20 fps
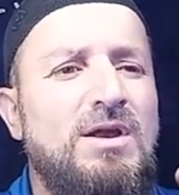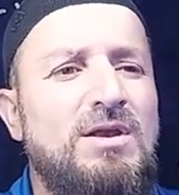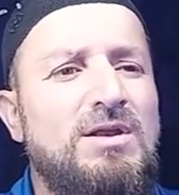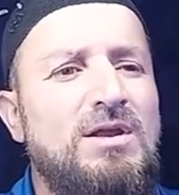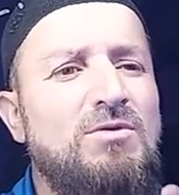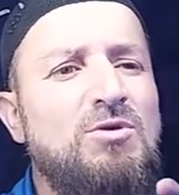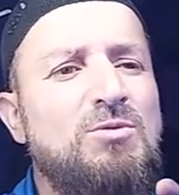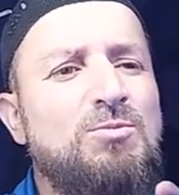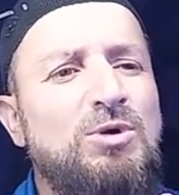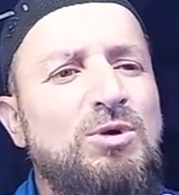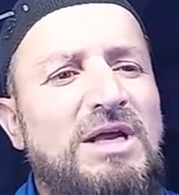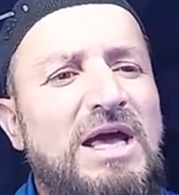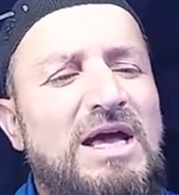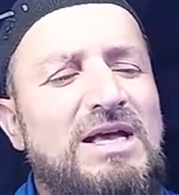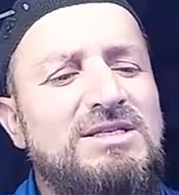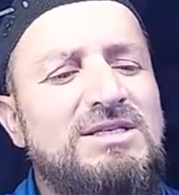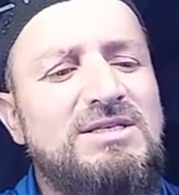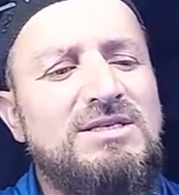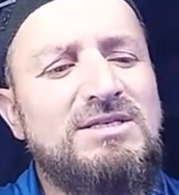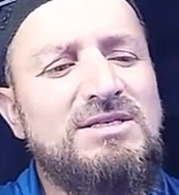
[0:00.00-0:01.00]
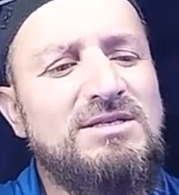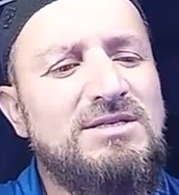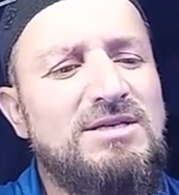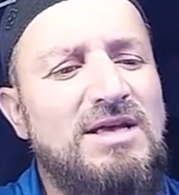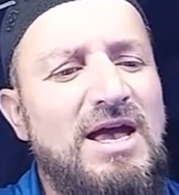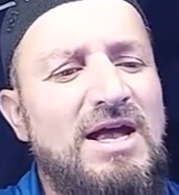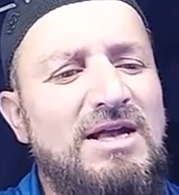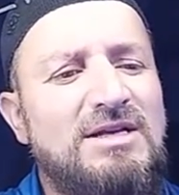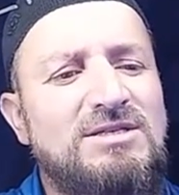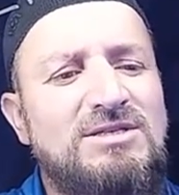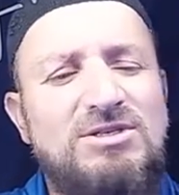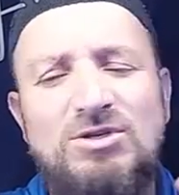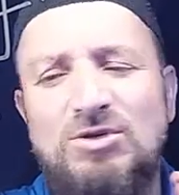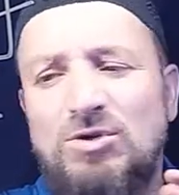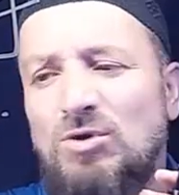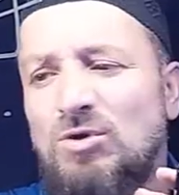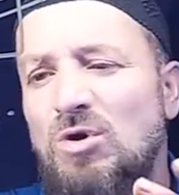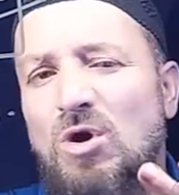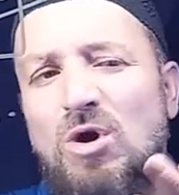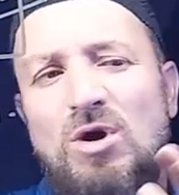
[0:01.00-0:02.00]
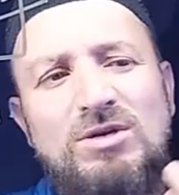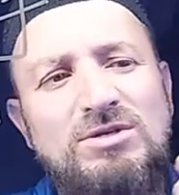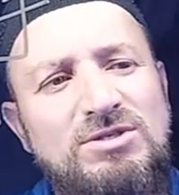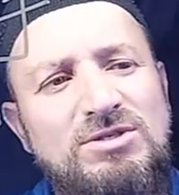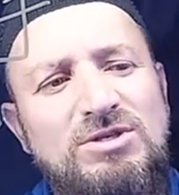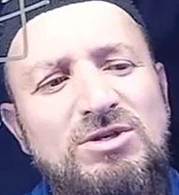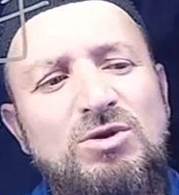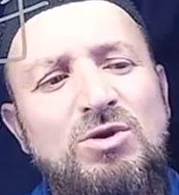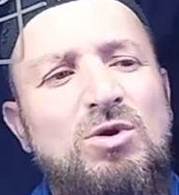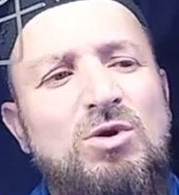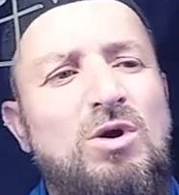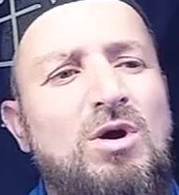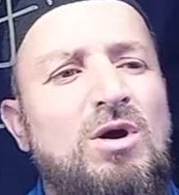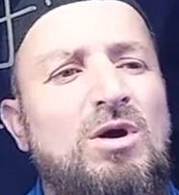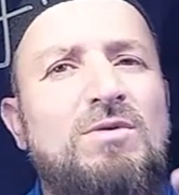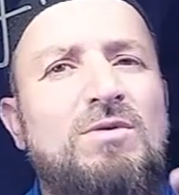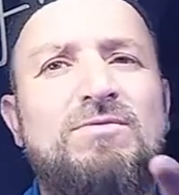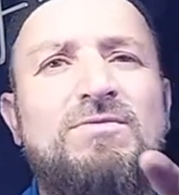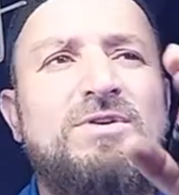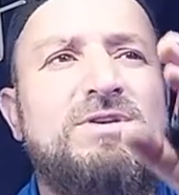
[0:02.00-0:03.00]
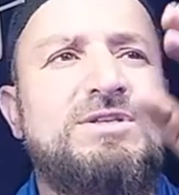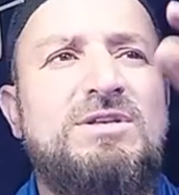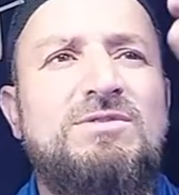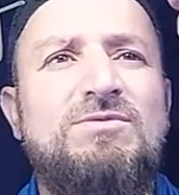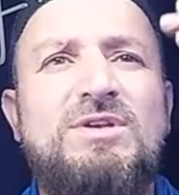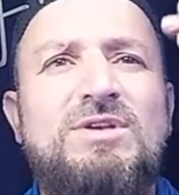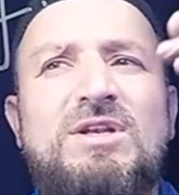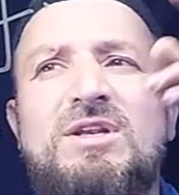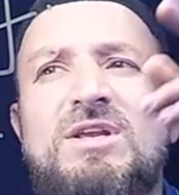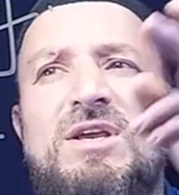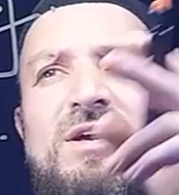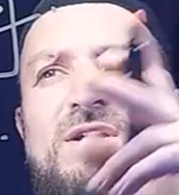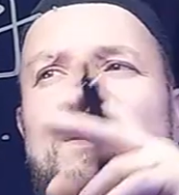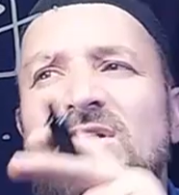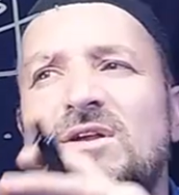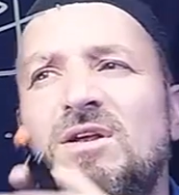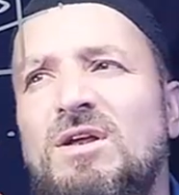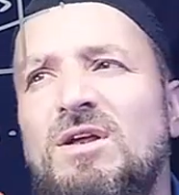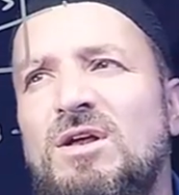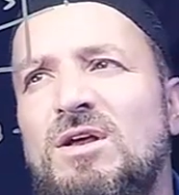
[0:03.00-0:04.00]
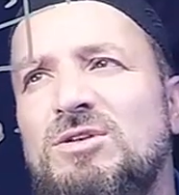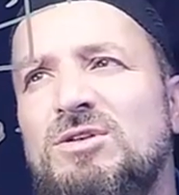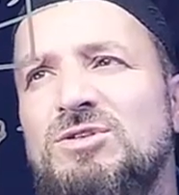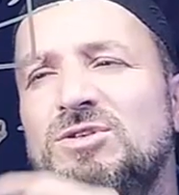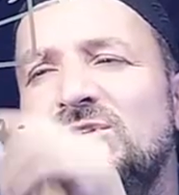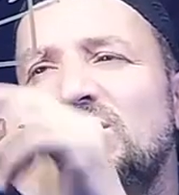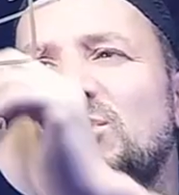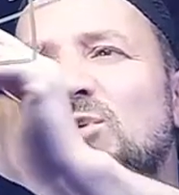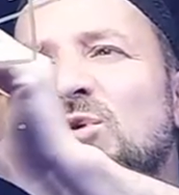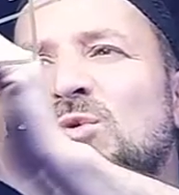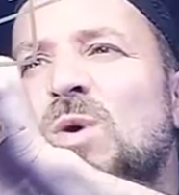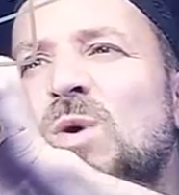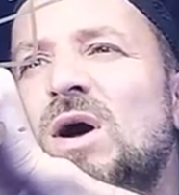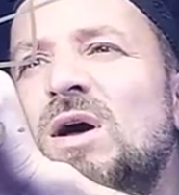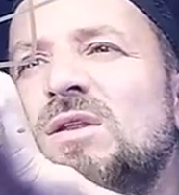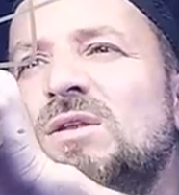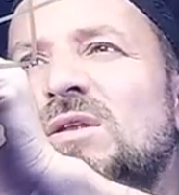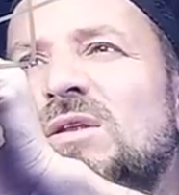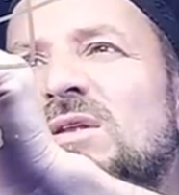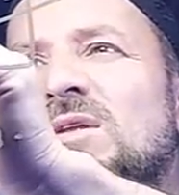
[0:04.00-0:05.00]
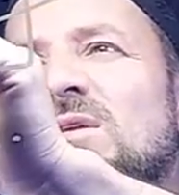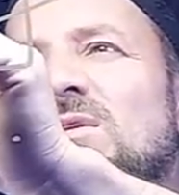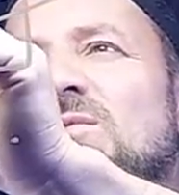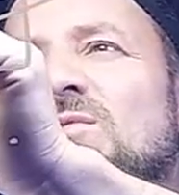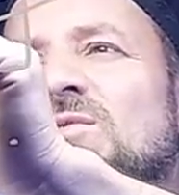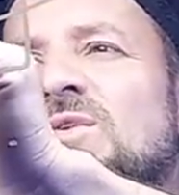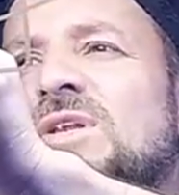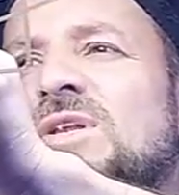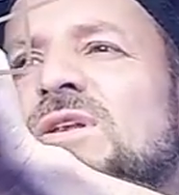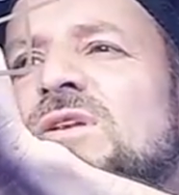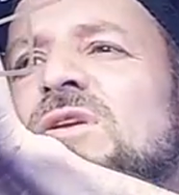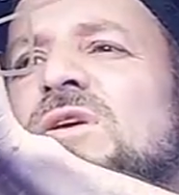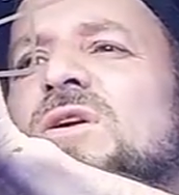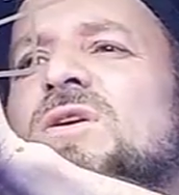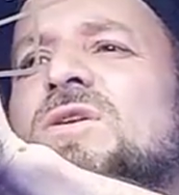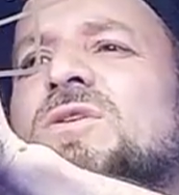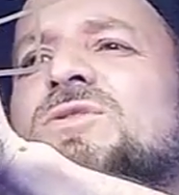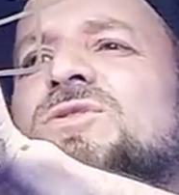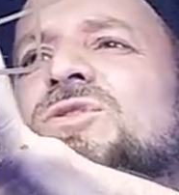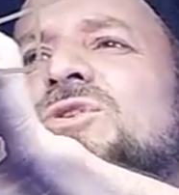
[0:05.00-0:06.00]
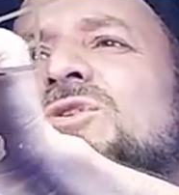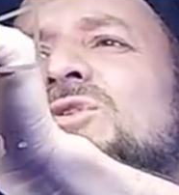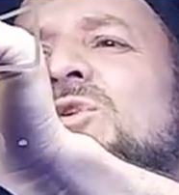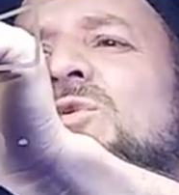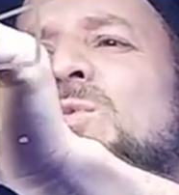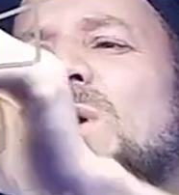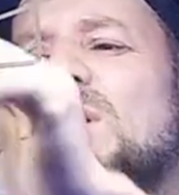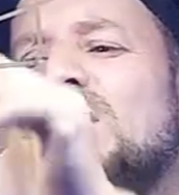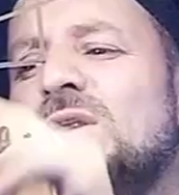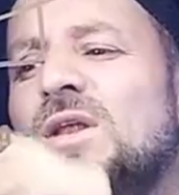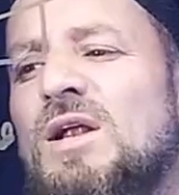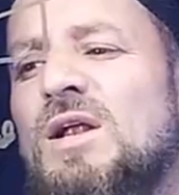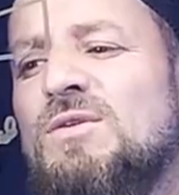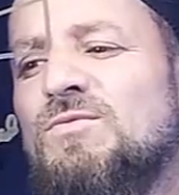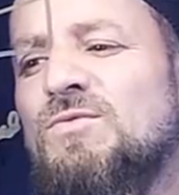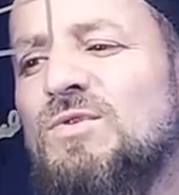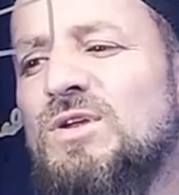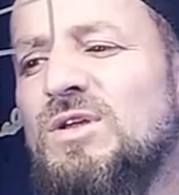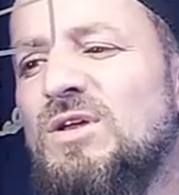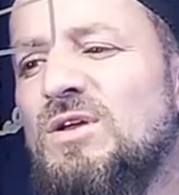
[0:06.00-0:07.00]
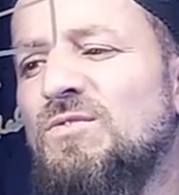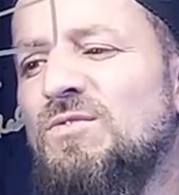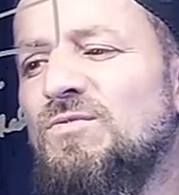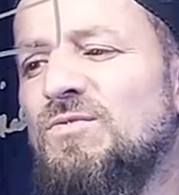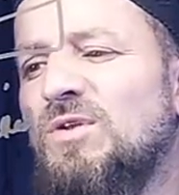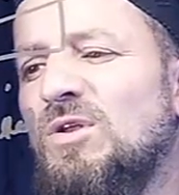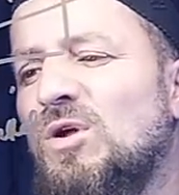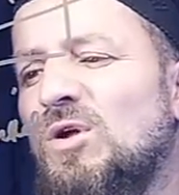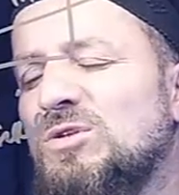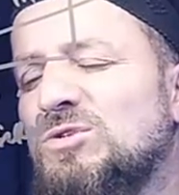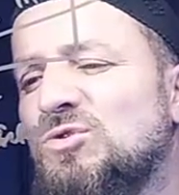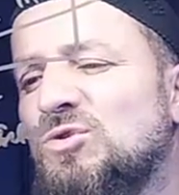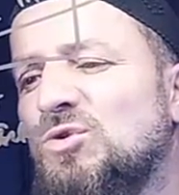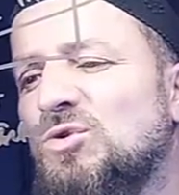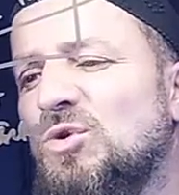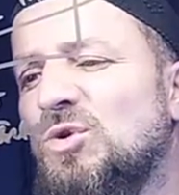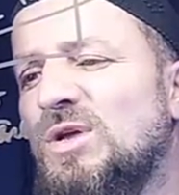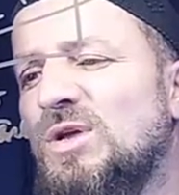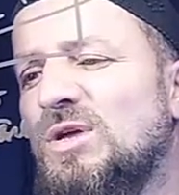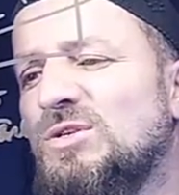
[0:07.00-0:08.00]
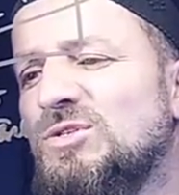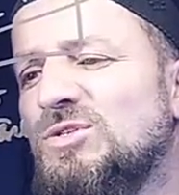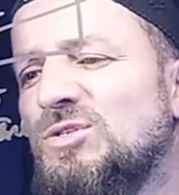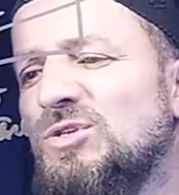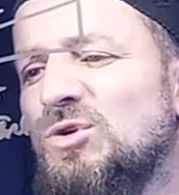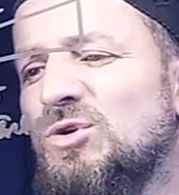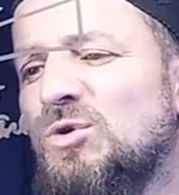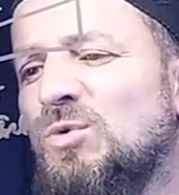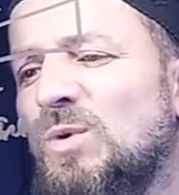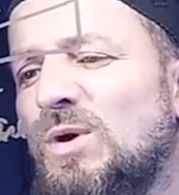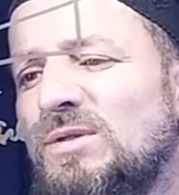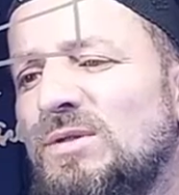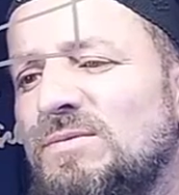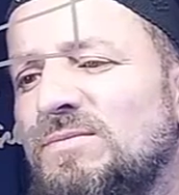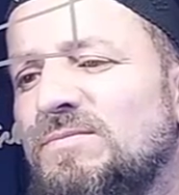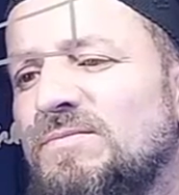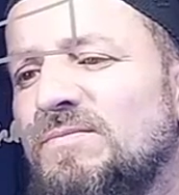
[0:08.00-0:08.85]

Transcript: Now you put S and 0 or 0. First we did here 0 1, we did here 0 1, and we will also do here 0 1.